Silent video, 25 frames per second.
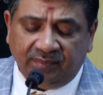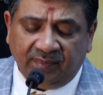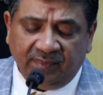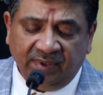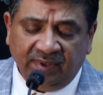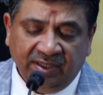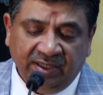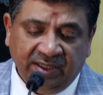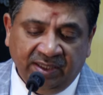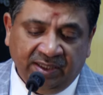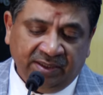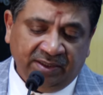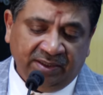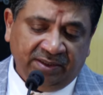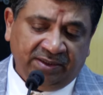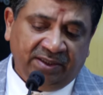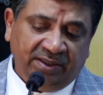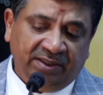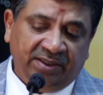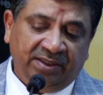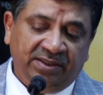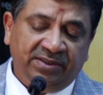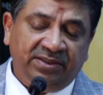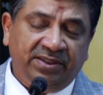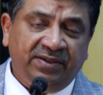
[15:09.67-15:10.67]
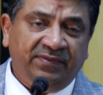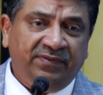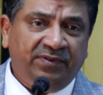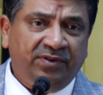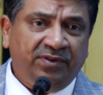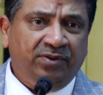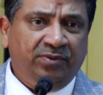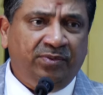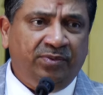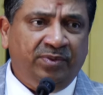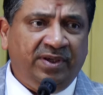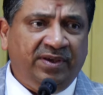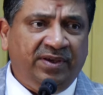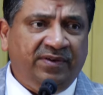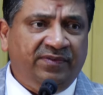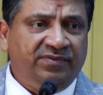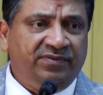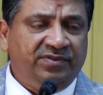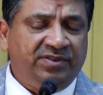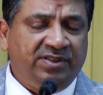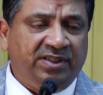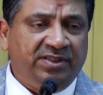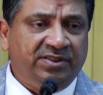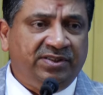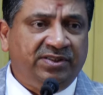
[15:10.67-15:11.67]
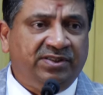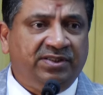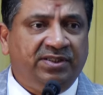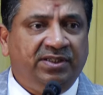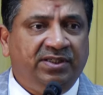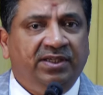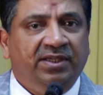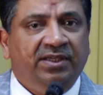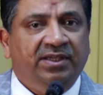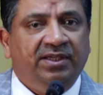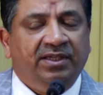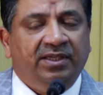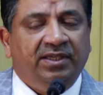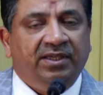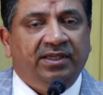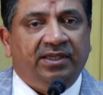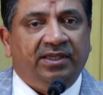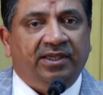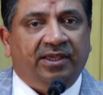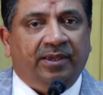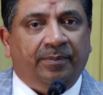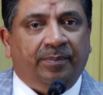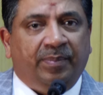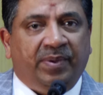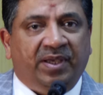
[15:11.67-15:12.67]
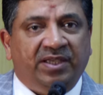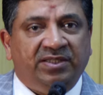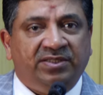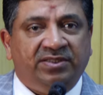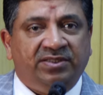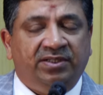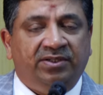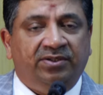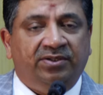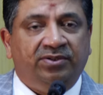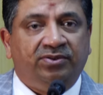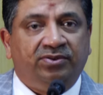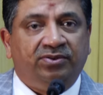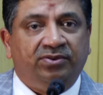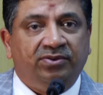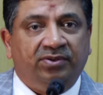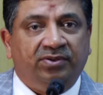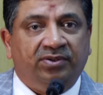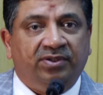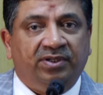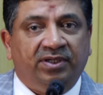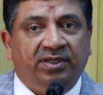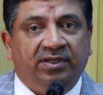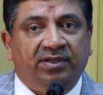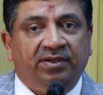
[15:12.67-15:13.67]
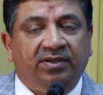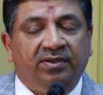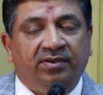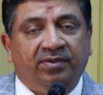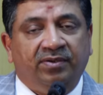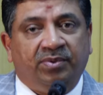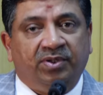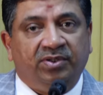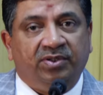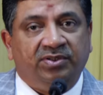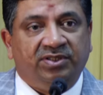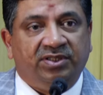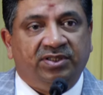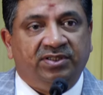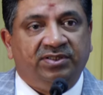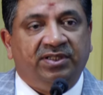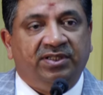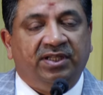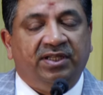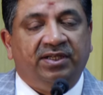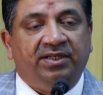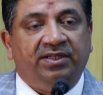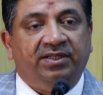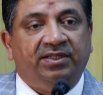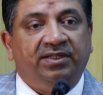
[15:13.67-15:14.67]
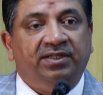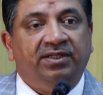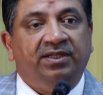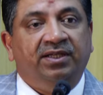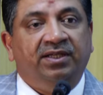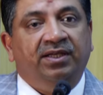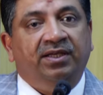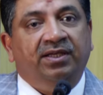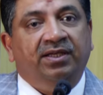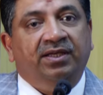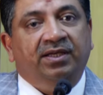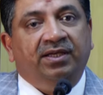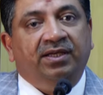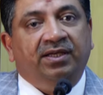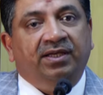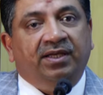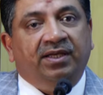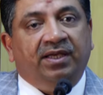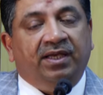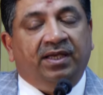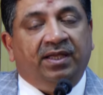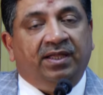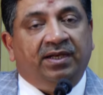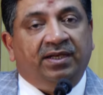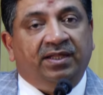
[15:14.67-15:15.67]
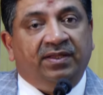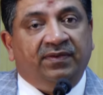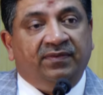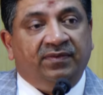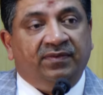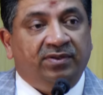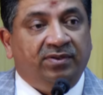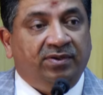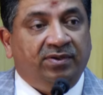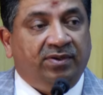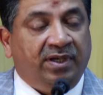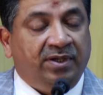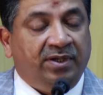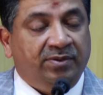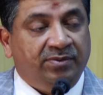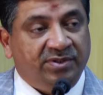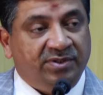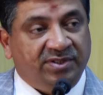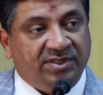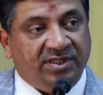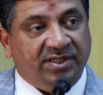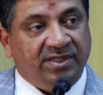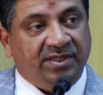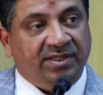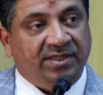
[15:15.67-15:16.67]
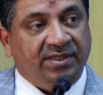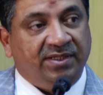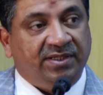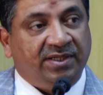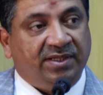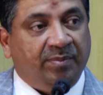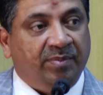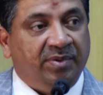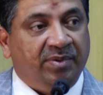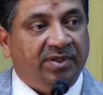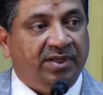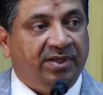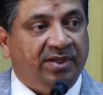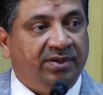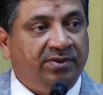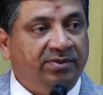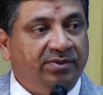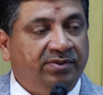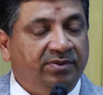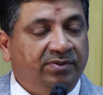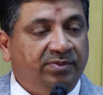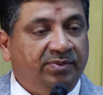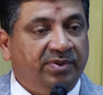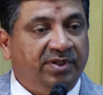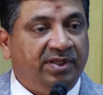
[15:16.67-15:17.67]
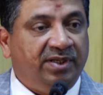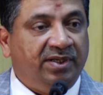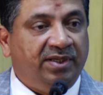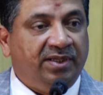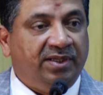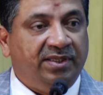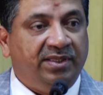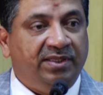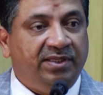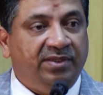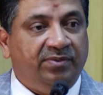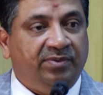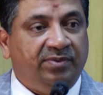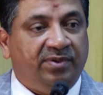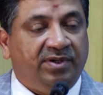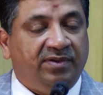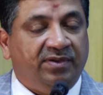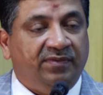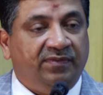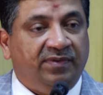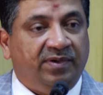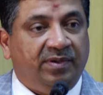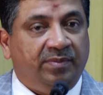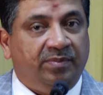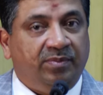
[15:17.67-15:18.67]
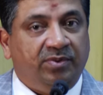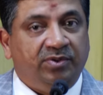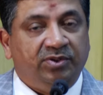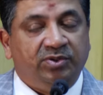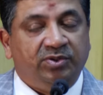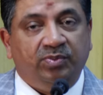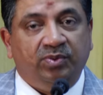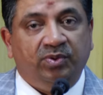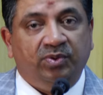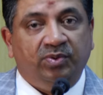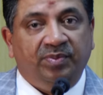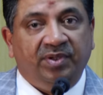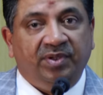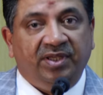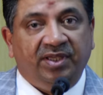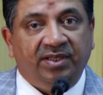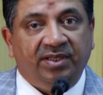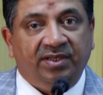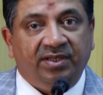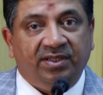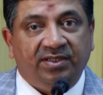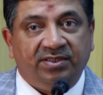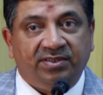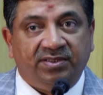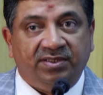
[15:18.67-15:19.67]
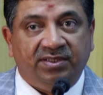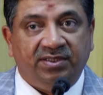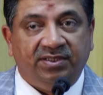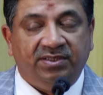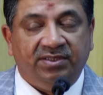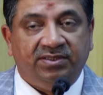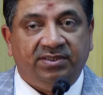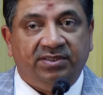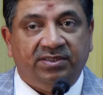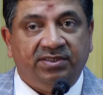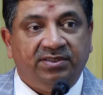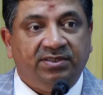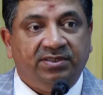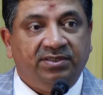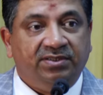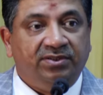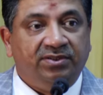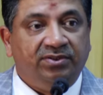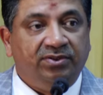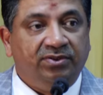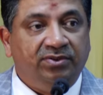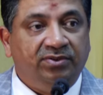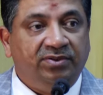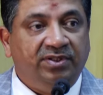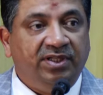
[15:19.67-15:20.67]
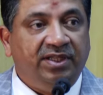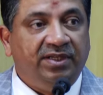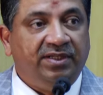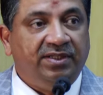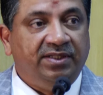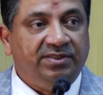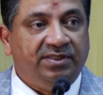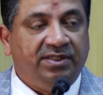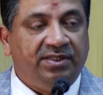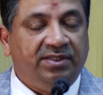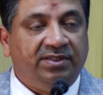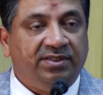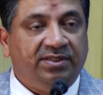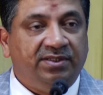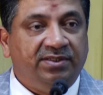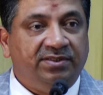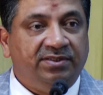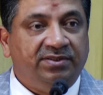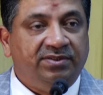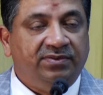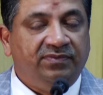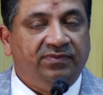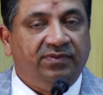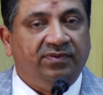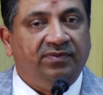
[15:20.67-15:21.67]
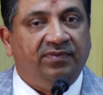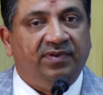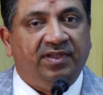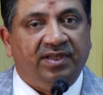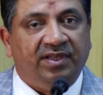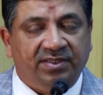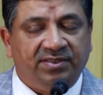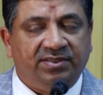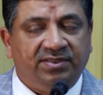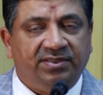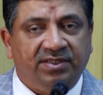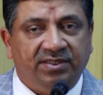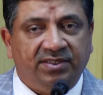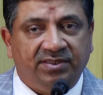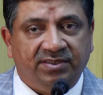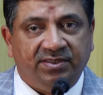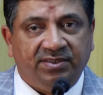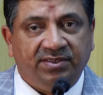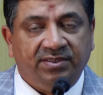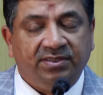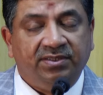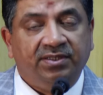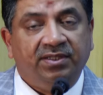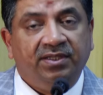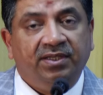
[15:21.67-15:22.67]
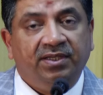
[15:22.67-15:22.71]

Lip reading: The other thing is, even though we have such capacity to store and process data, and even though I would say in Tamil Nadu, we are lucky, one of our most booming industries is new data centers for various reasons.